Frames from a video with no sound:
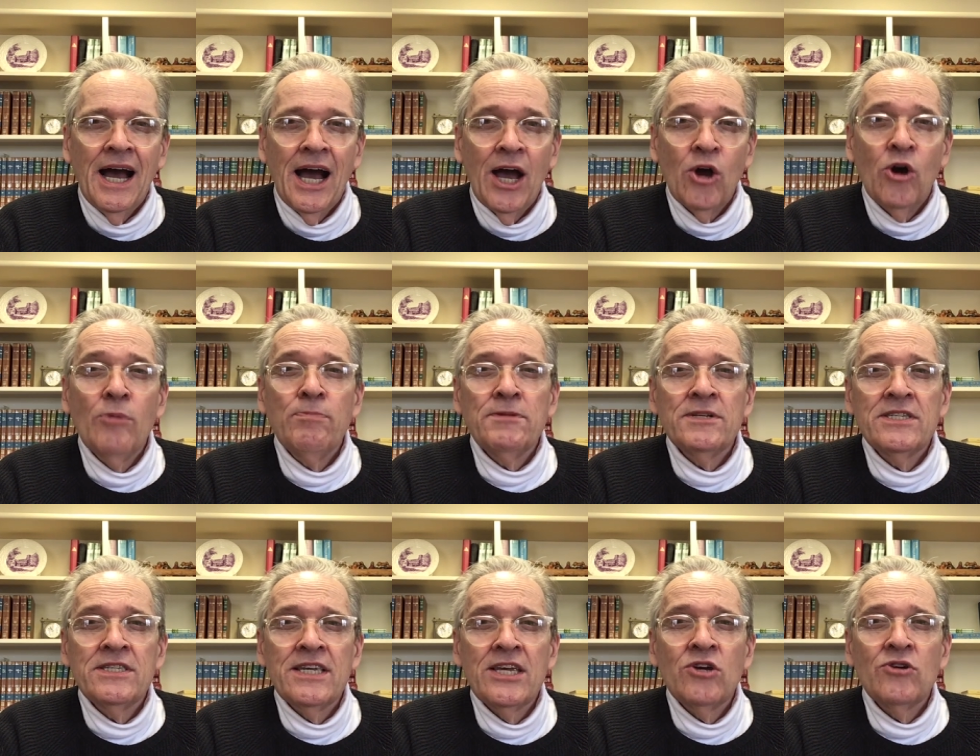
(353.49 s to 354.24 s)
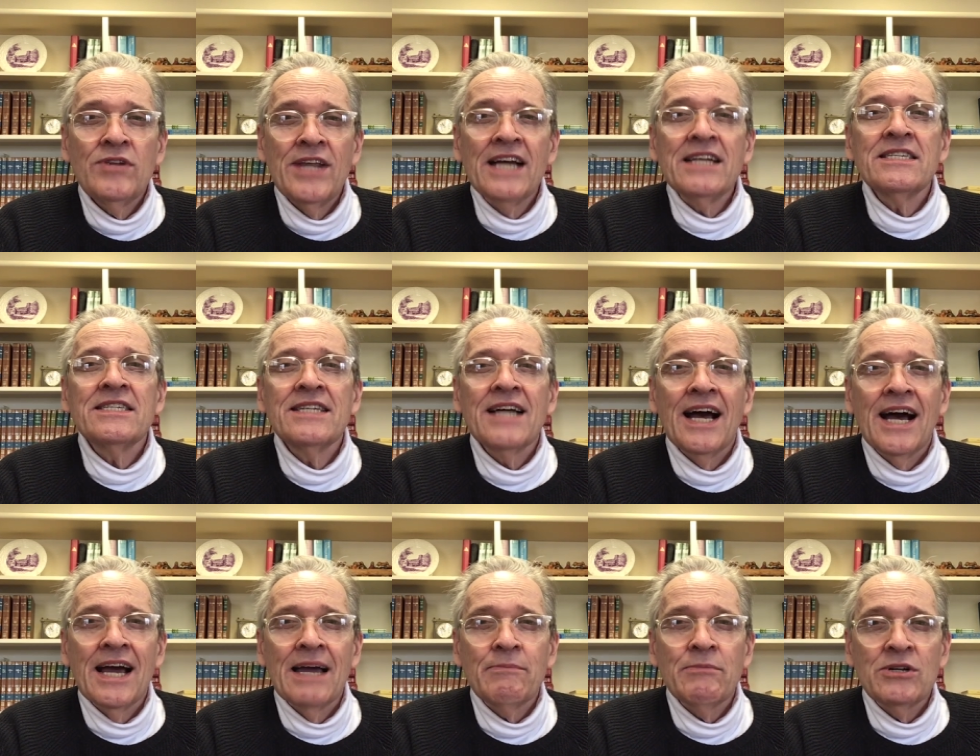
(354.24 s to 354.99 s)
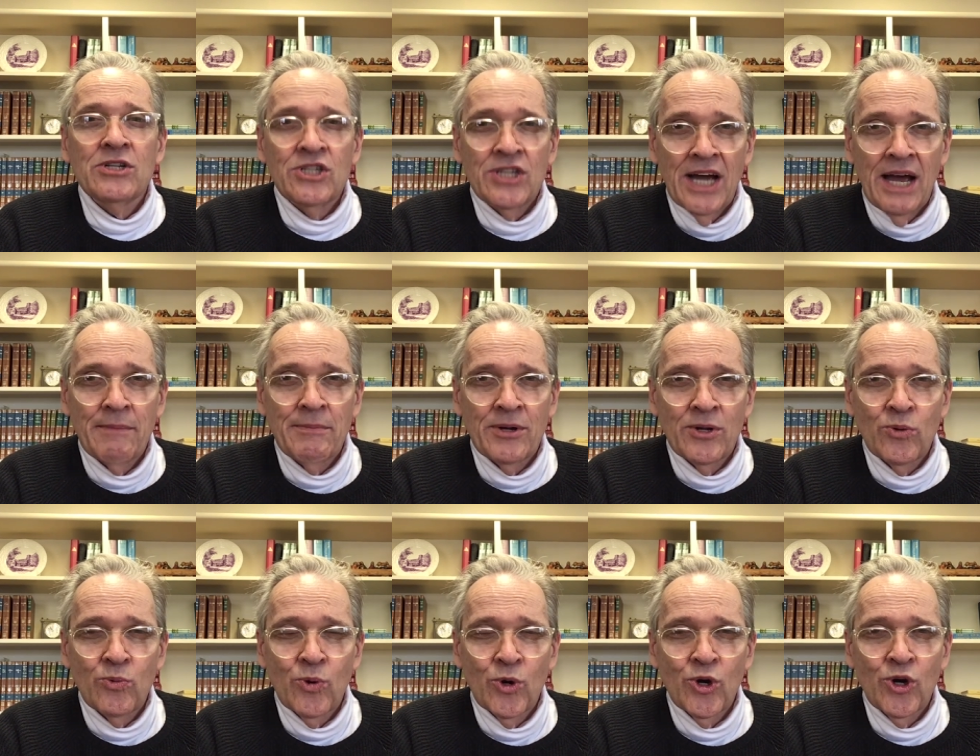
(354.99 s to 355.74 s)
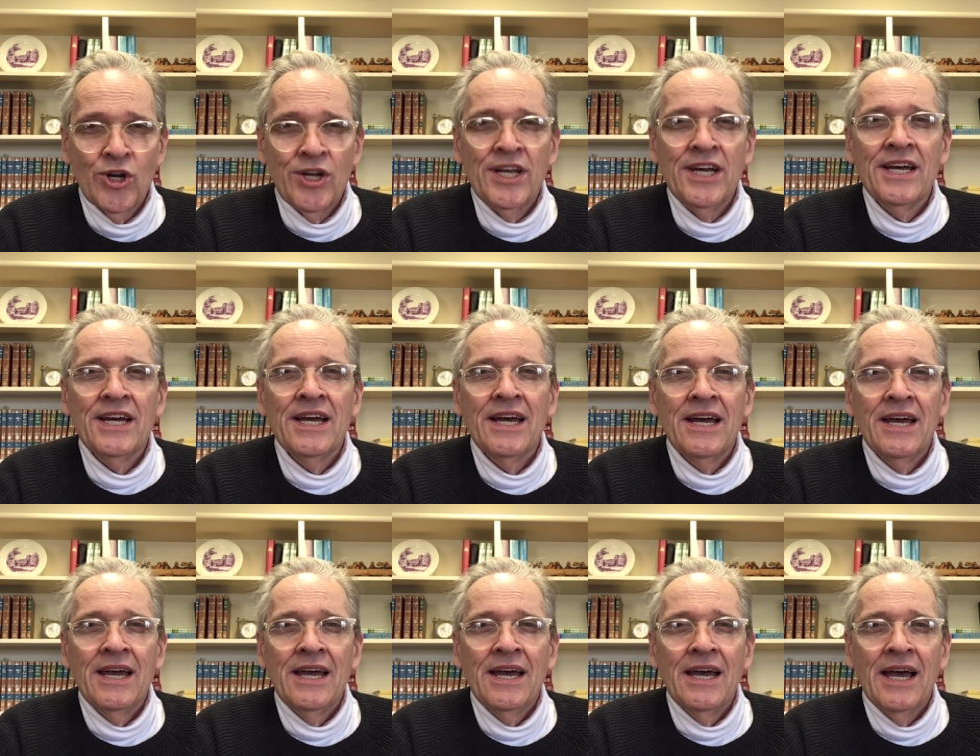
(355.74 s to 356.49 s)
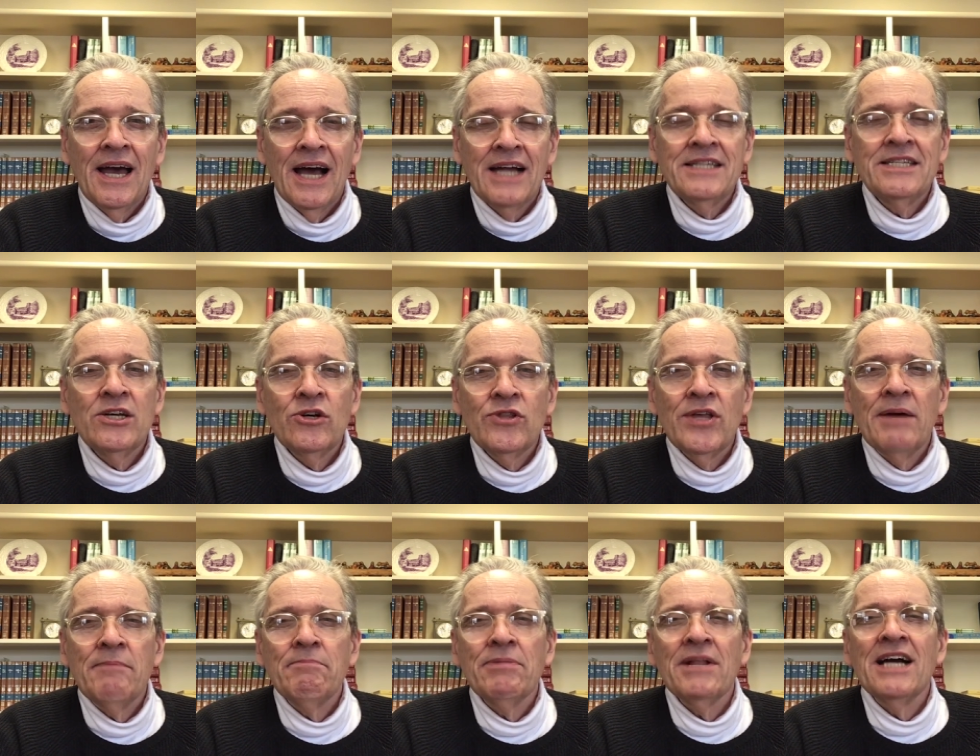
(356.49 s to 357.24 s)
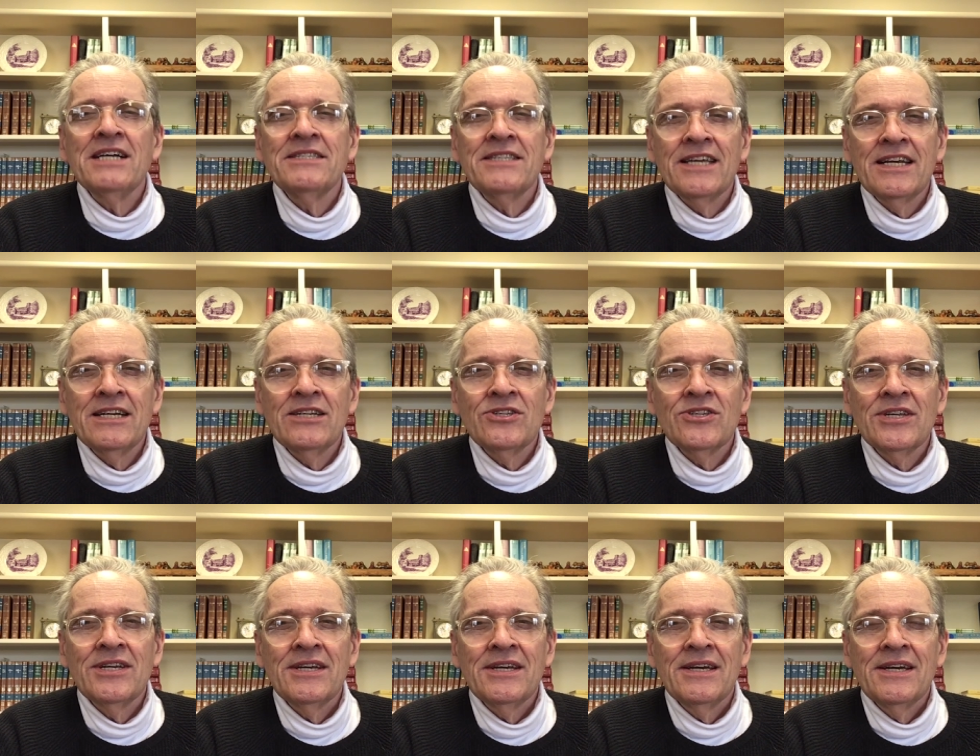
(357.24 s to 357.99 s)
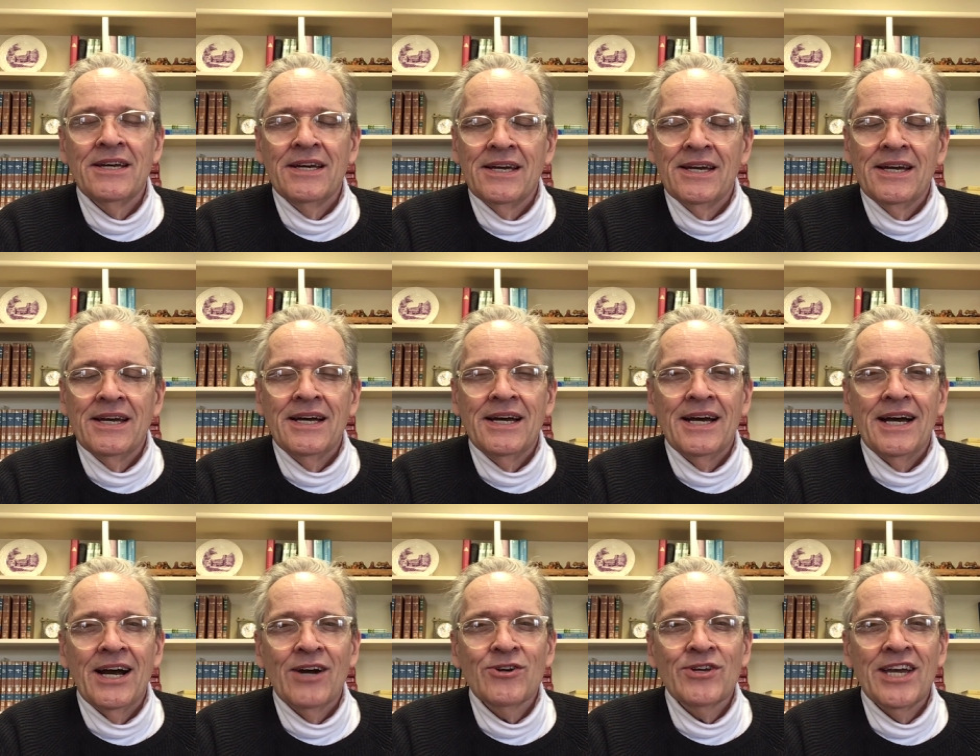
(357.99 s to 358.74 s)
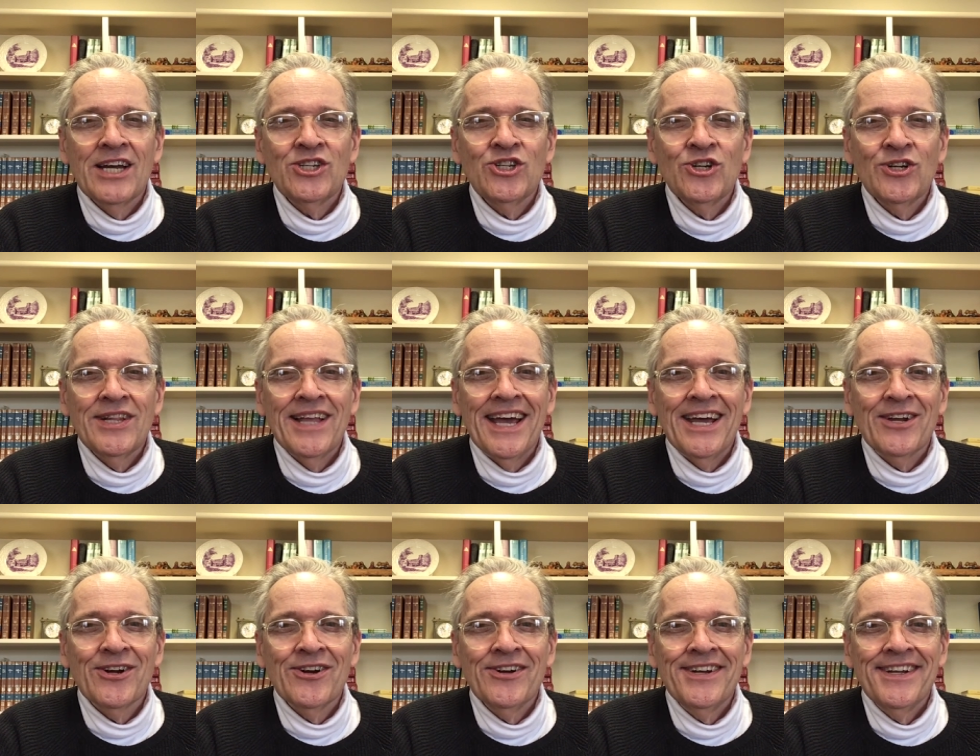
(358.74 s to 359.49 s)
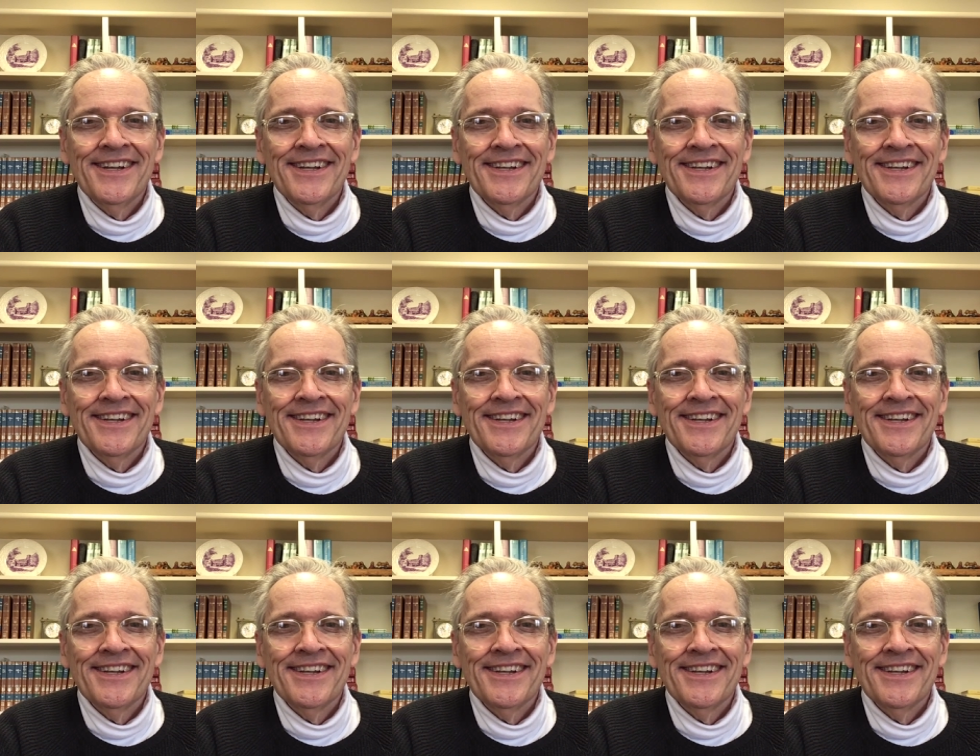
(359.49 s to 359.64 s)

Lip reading: I hope to see you next time on Time and a Word. Until then, blessings. I'll catch you later.